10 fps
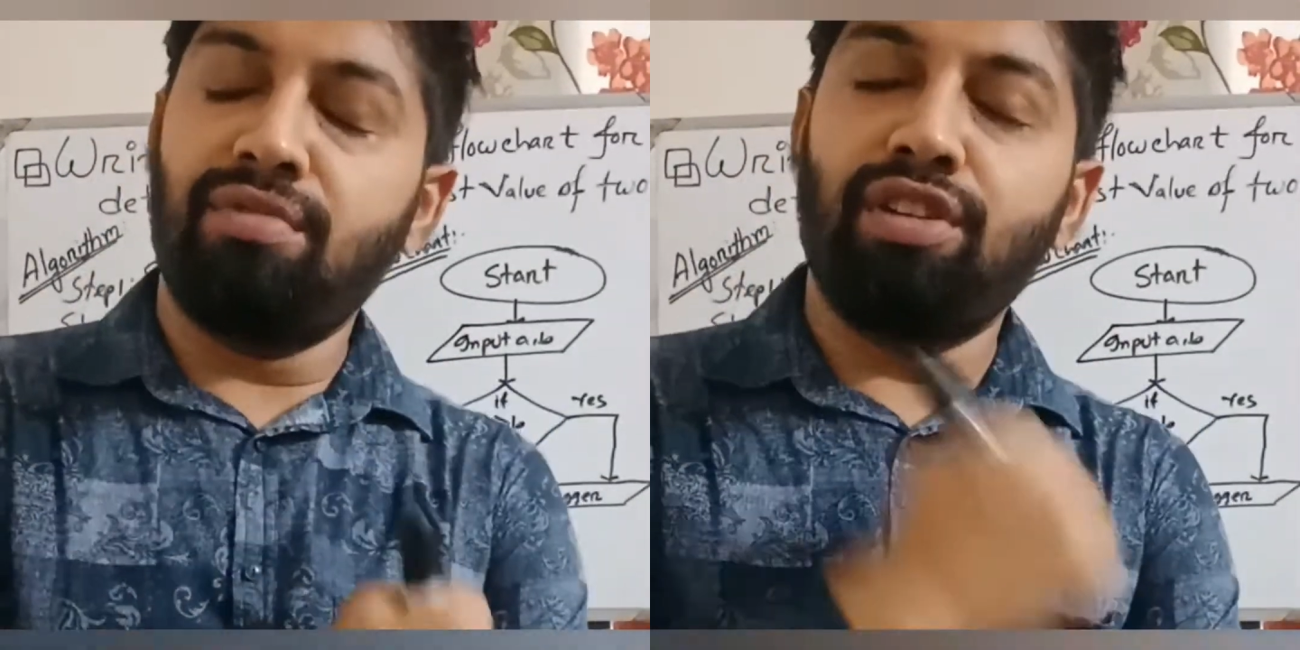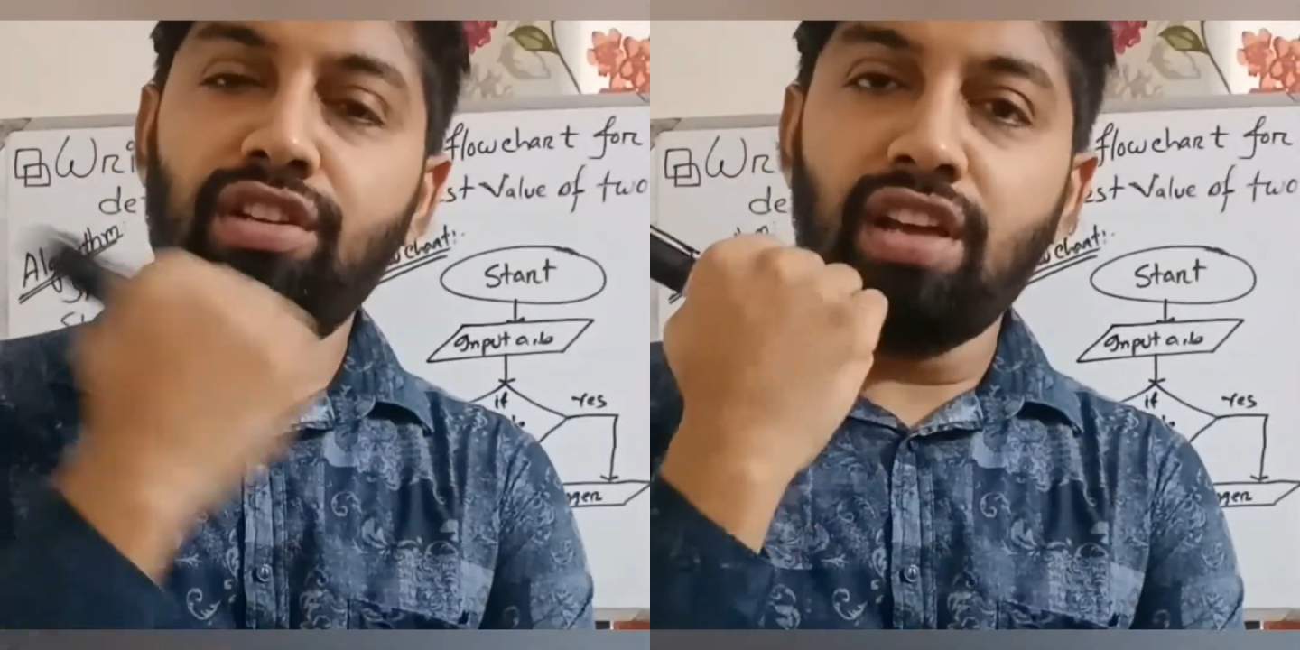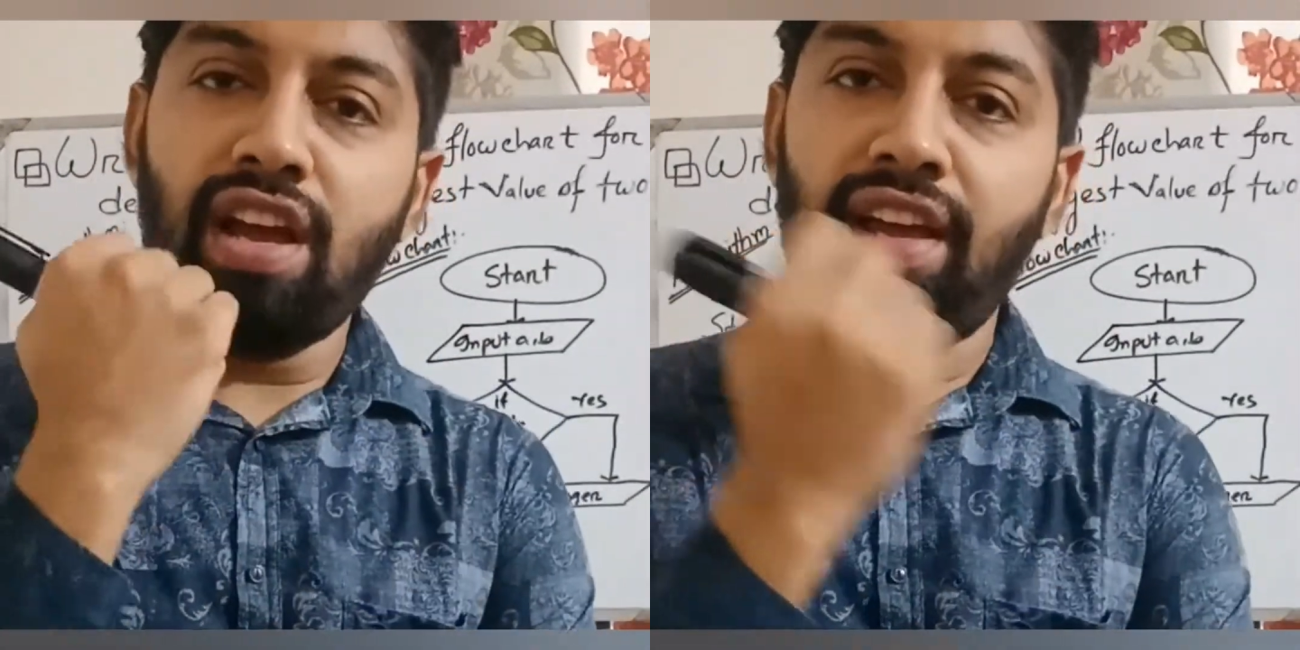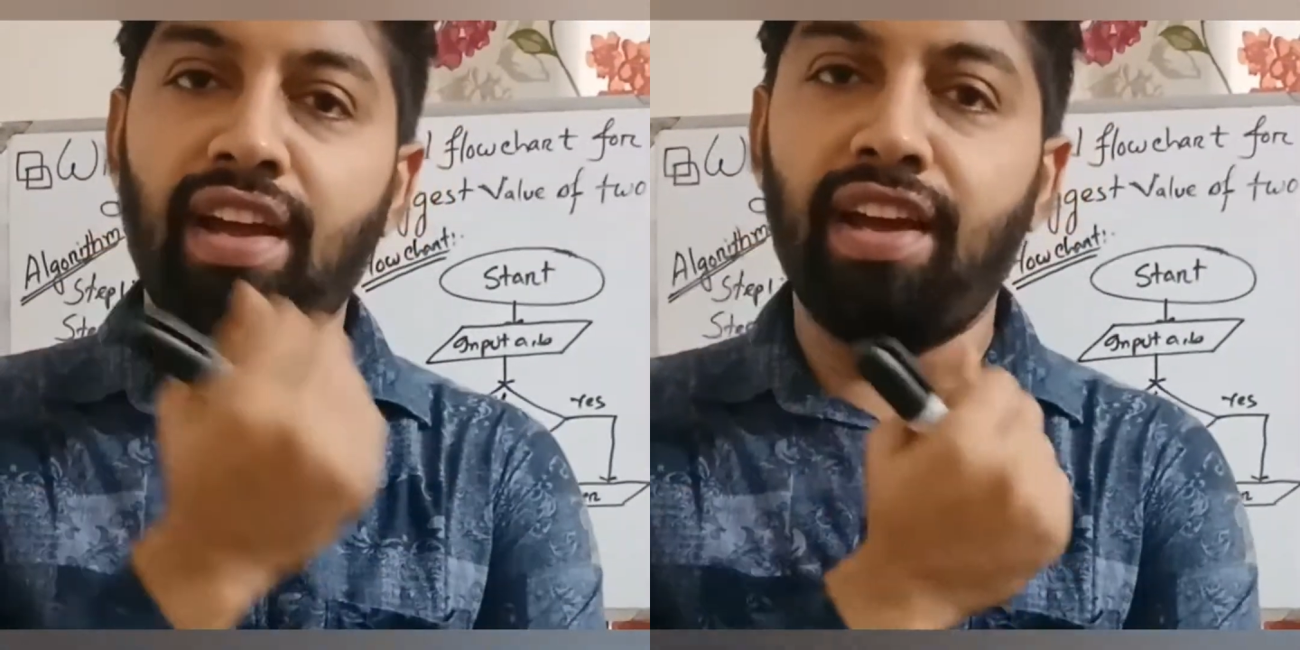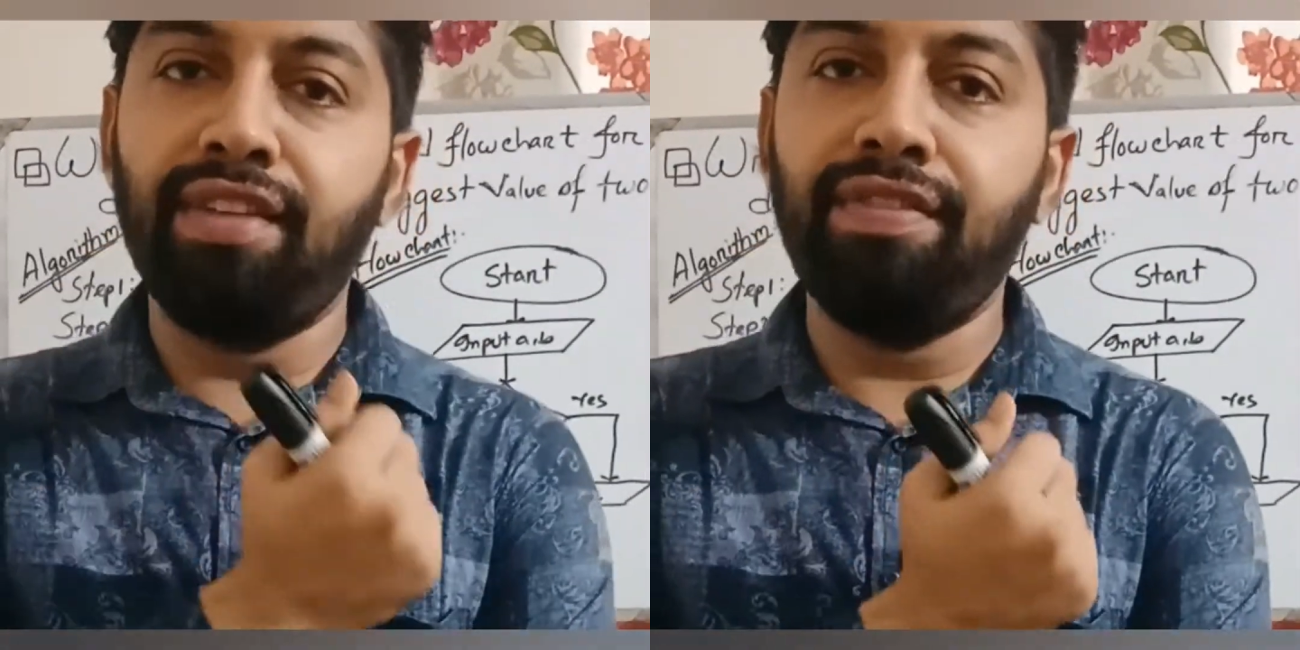what I
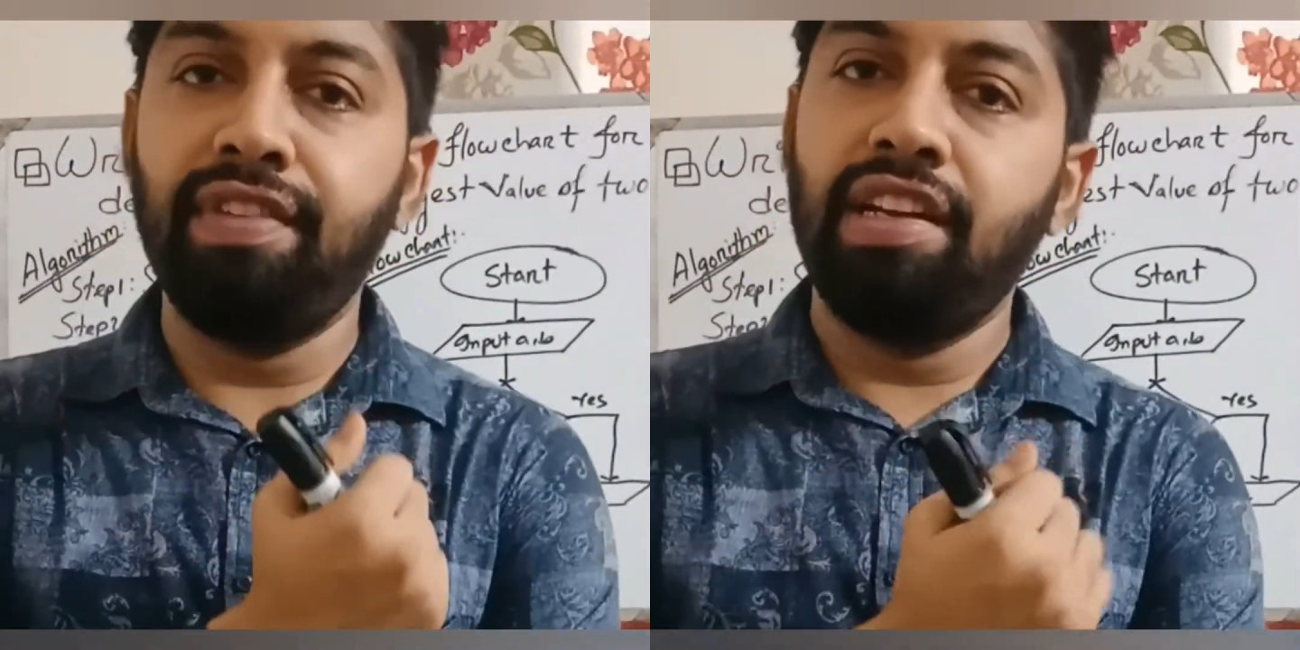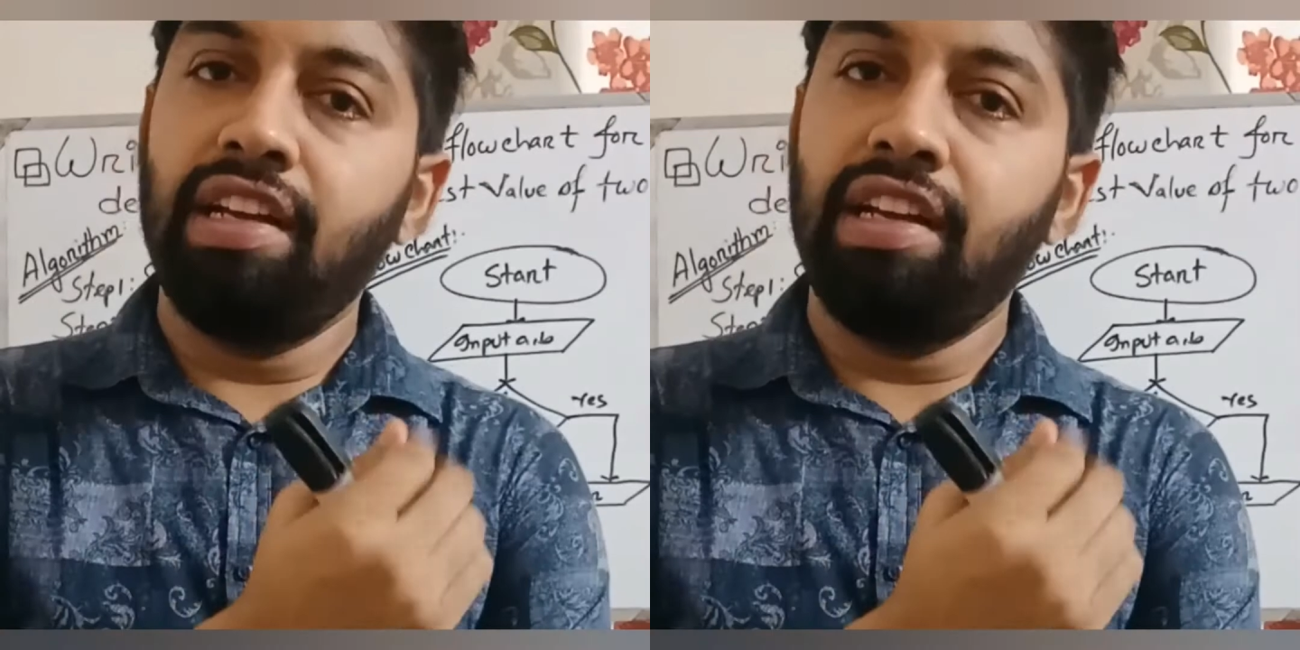have,